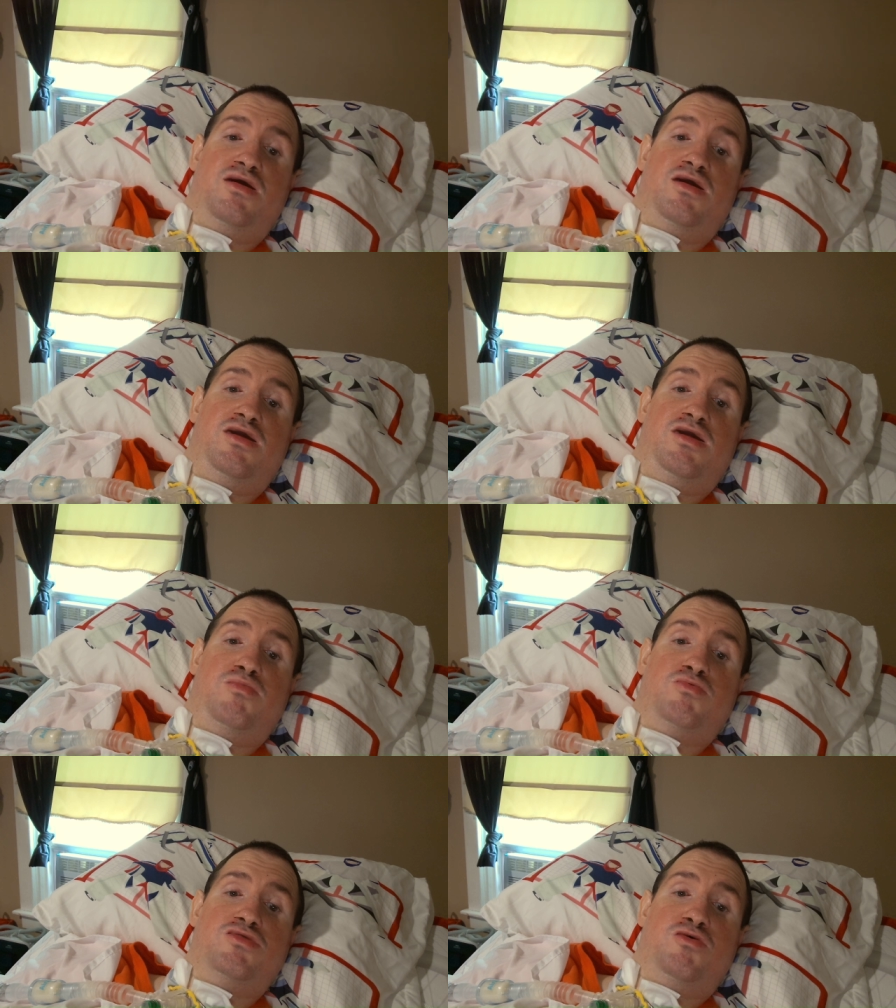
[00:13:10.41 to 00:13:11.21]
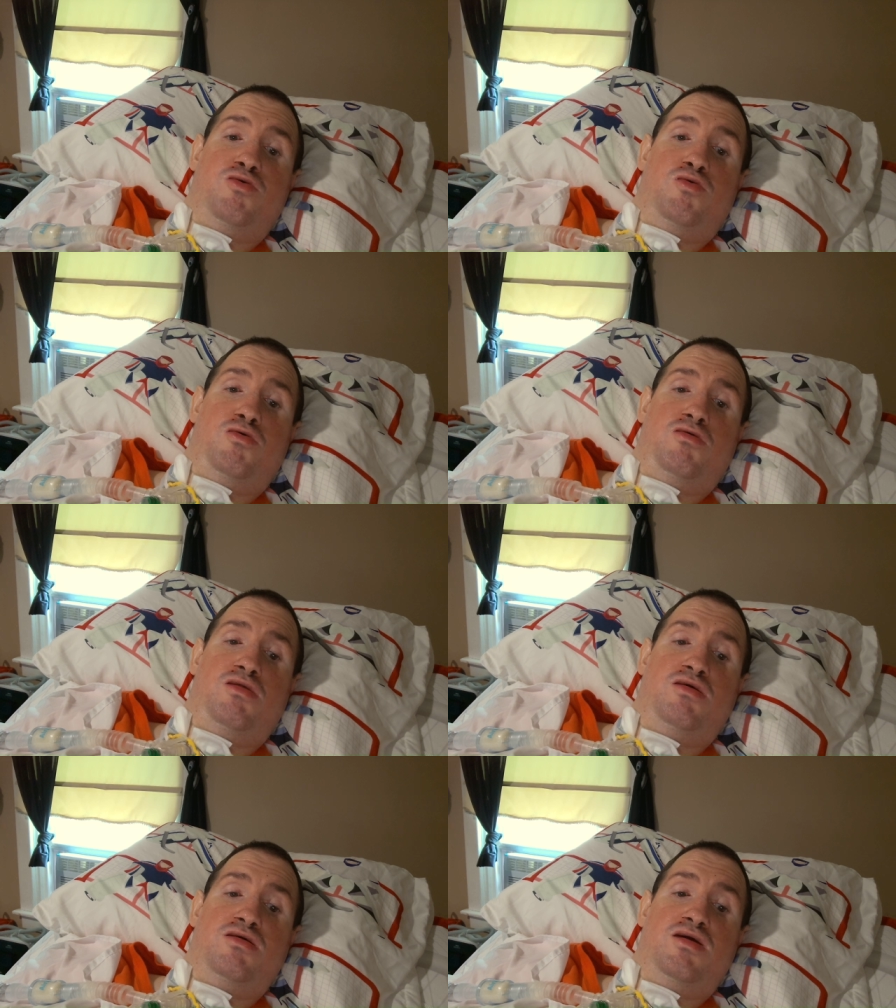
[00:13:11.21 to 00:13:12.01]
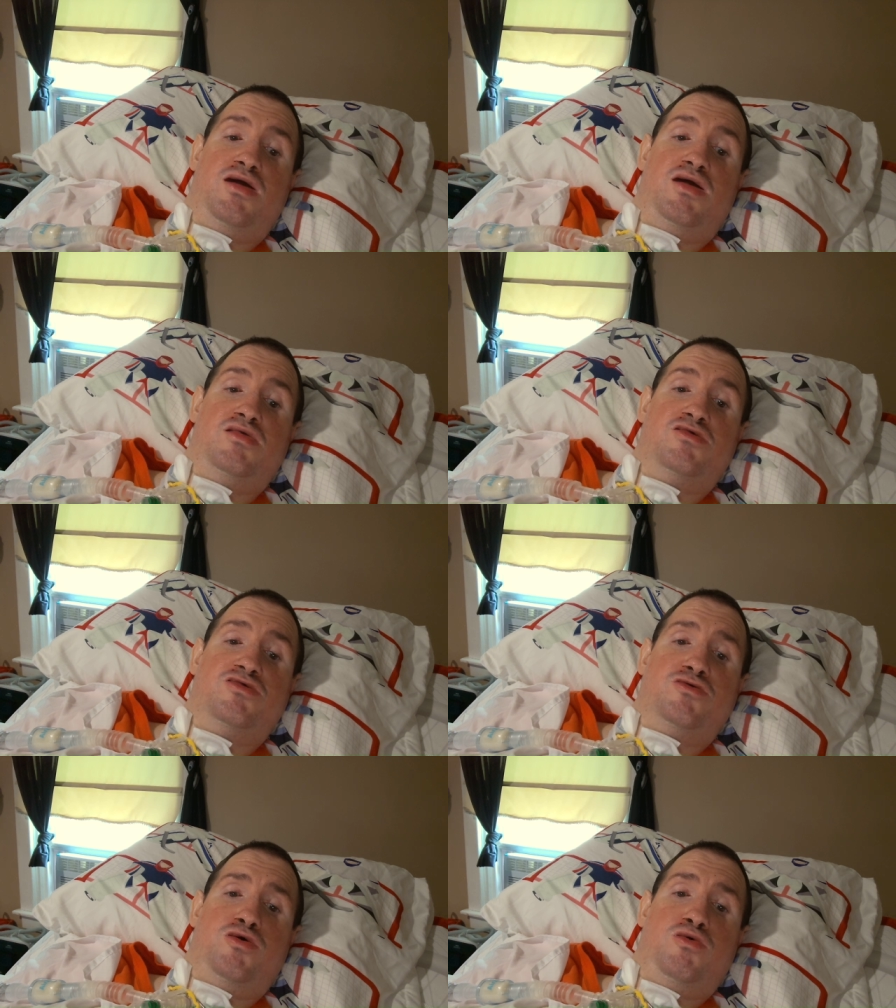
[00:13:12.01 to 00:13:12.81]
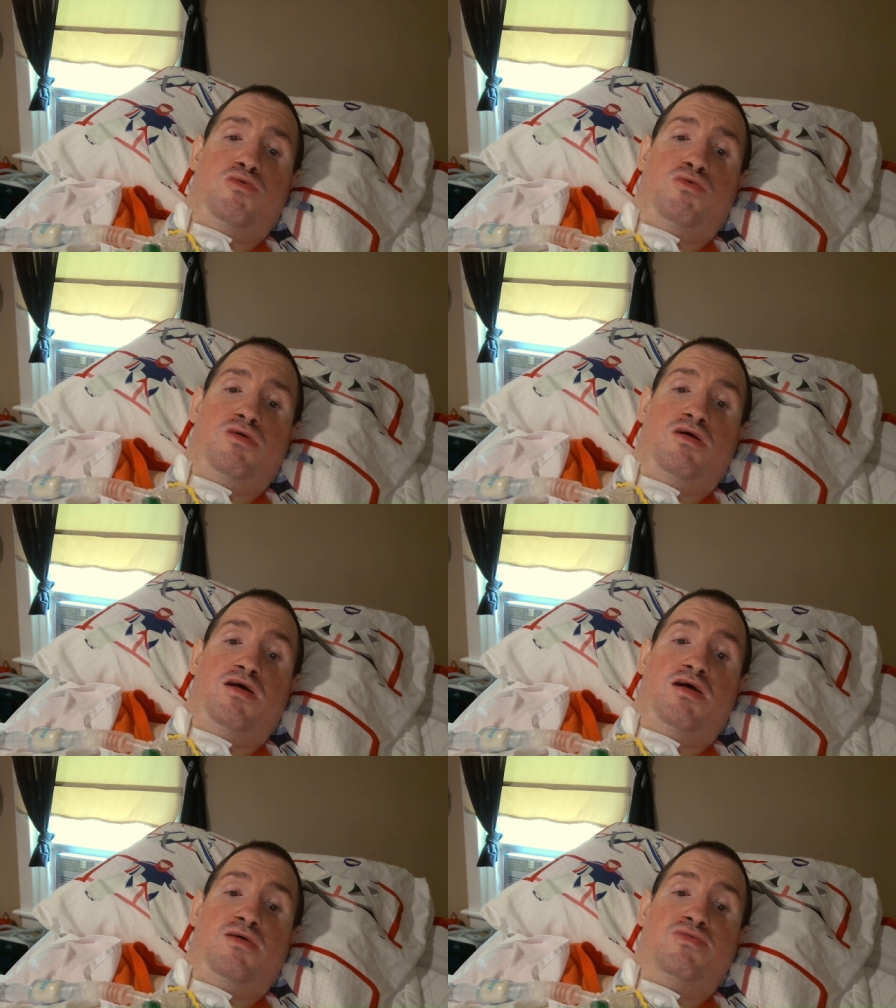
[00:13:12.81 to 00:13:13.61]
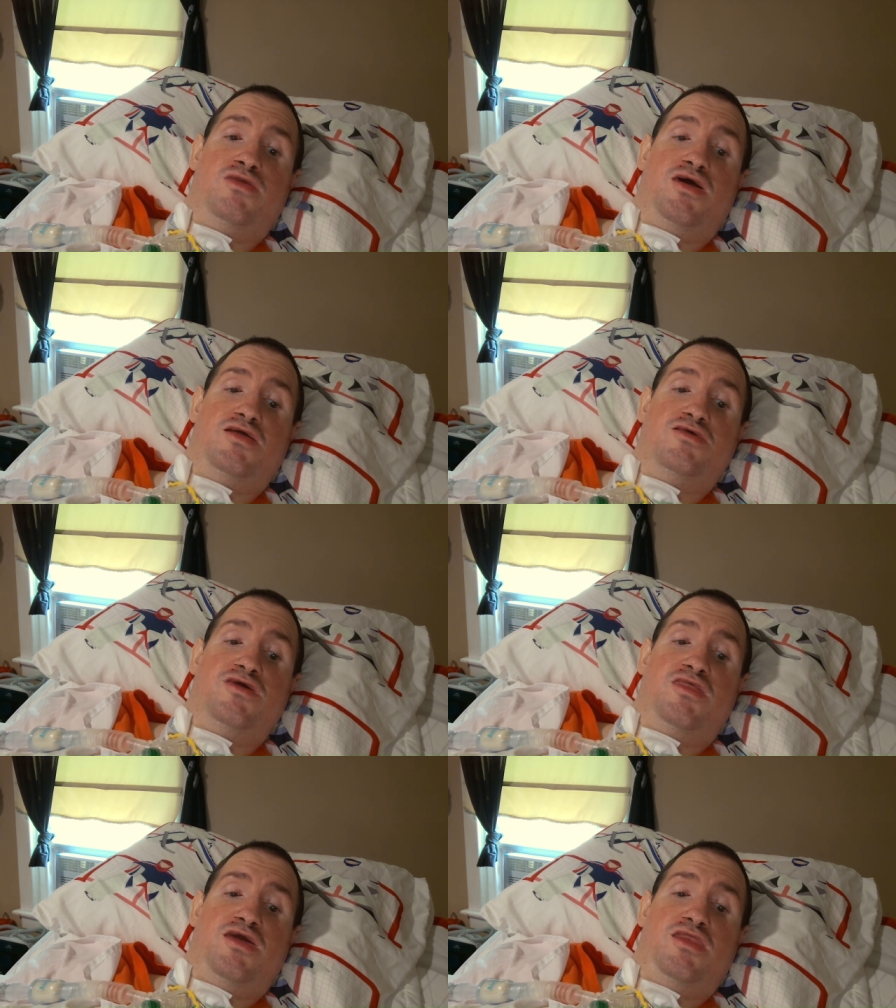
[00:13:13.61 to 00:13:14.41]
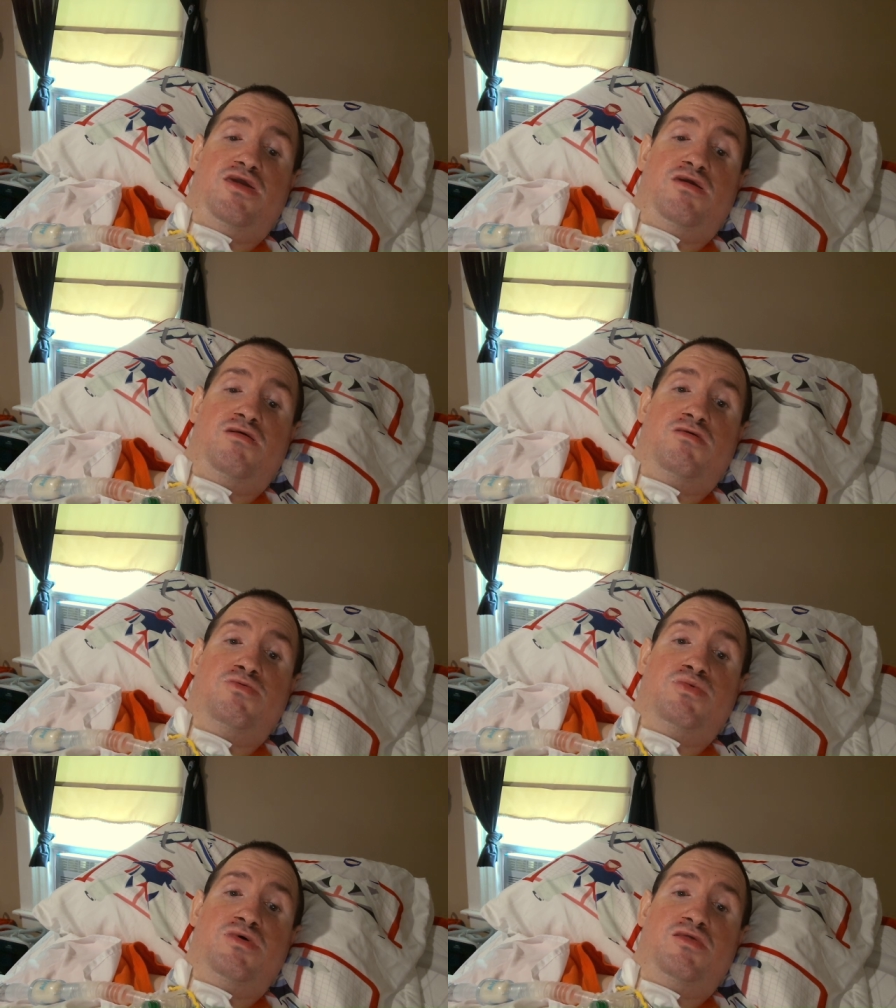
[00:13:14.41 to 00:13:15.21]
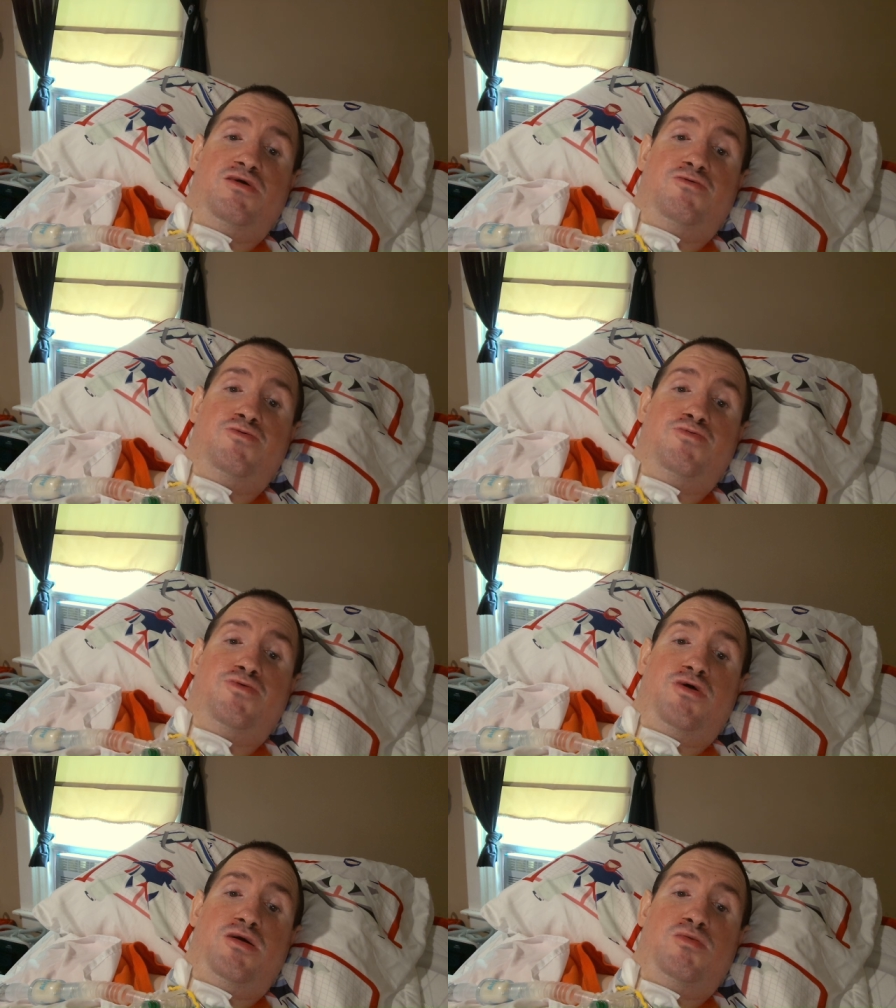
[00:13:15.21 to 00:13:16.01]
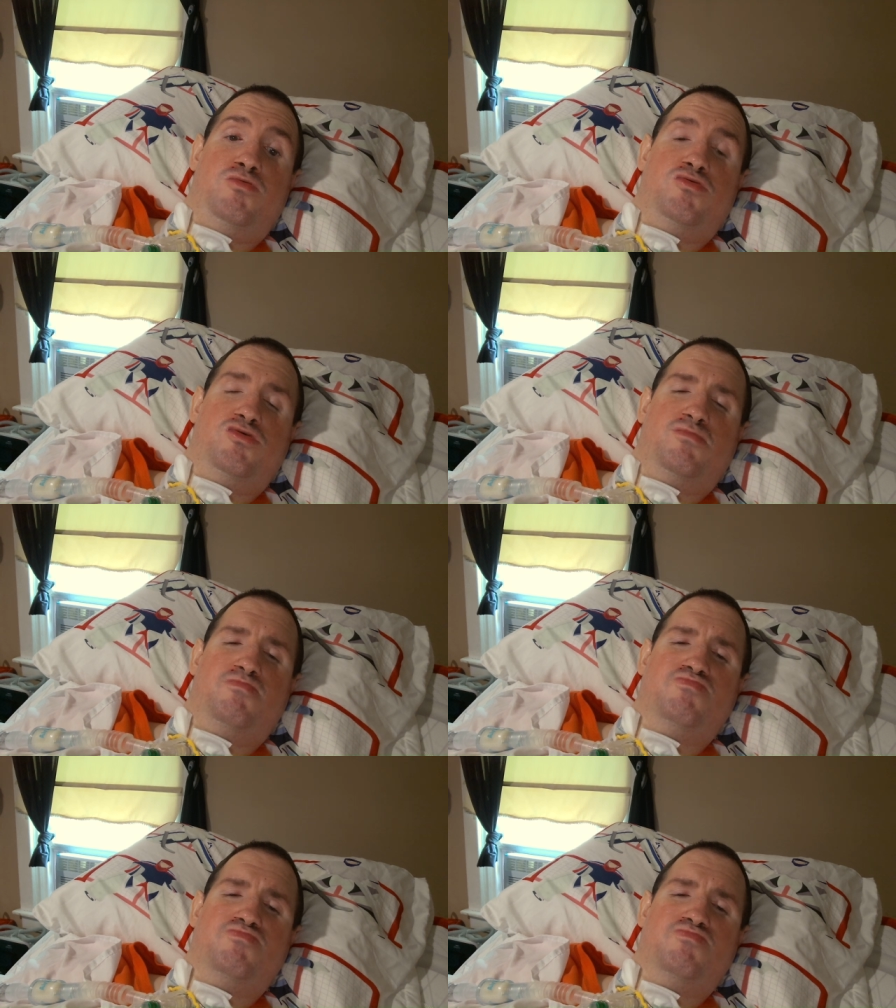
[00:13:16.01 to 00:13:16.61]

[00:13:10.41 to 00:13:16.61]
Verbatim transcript: He was the heart and soul of the 1980 Philadelphia Flyers.